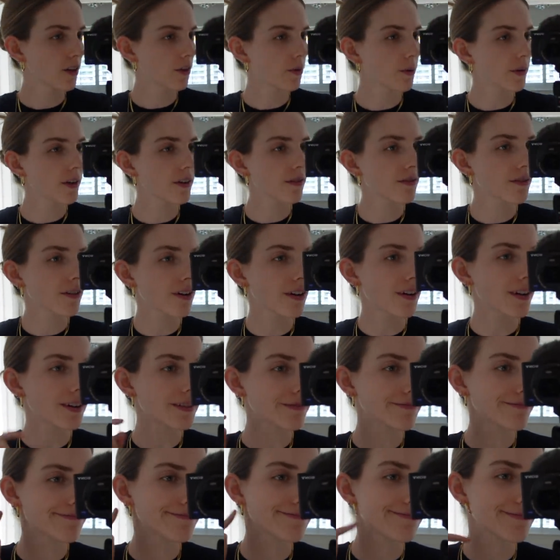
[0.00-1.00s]
We have
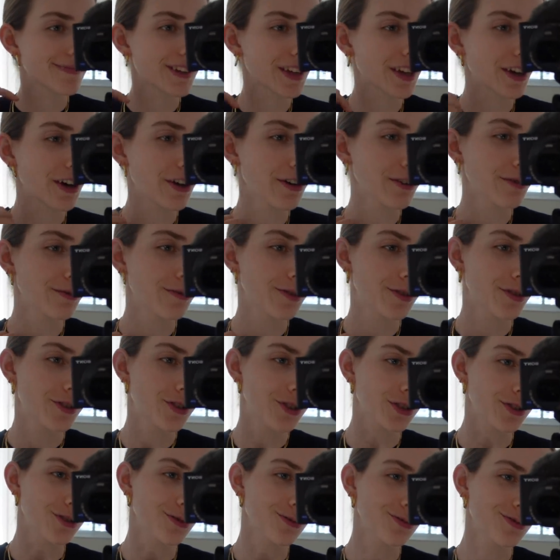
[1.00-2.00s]
got the gold
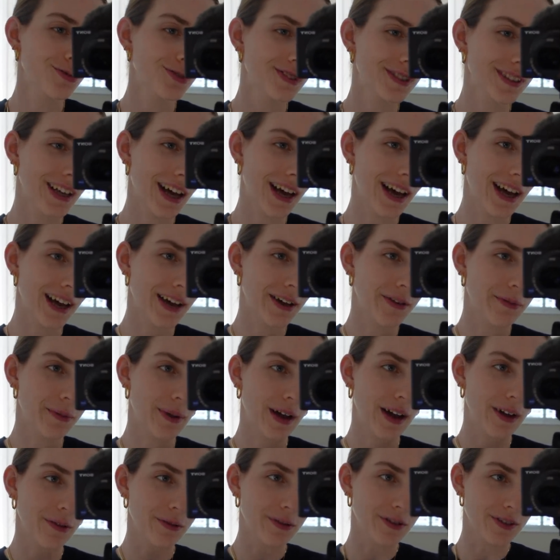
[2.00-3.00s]
jewels that I
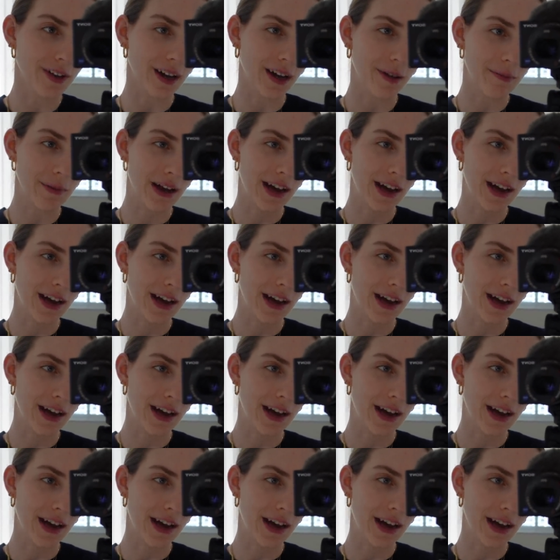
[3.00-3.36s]
wear all the time